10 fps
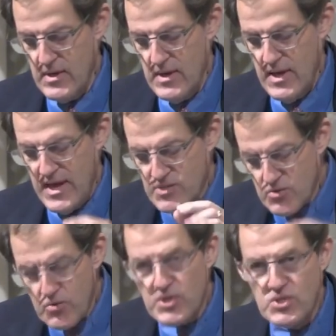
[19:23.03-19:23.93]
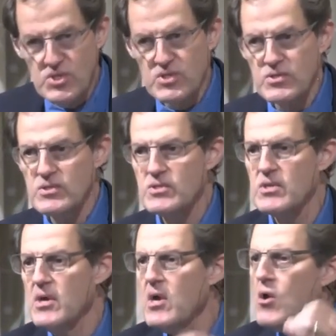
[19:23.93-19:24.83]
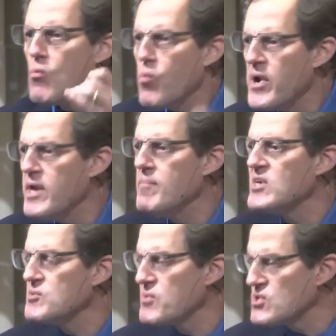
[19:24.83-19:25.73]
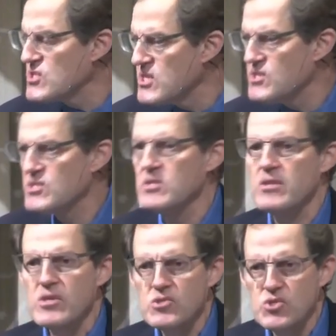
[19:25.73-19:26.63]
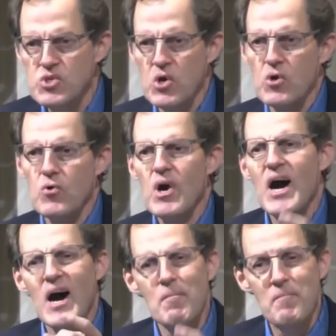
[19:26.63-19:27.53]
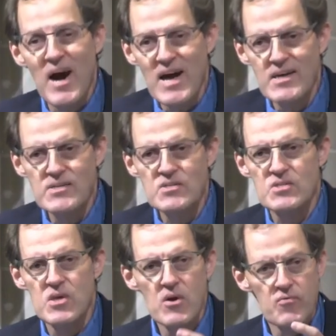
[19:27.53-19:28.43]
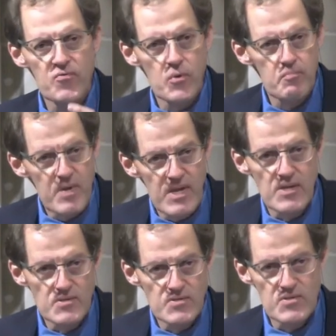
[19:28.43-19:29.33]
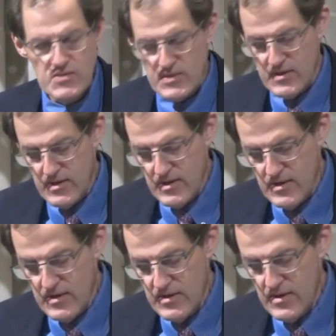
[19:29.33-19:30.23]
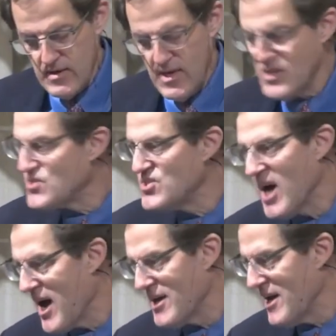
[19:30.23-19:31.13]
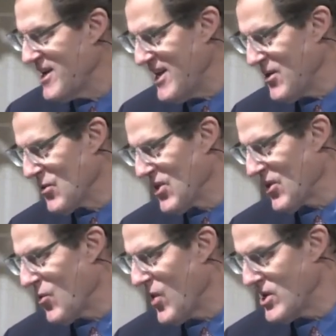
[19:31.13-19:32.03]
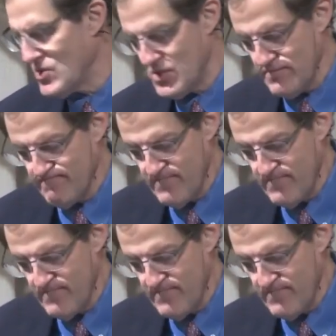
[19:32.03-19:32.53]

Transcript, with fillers: As Christians, we must persistently show a bias for peace it is not an equal equation.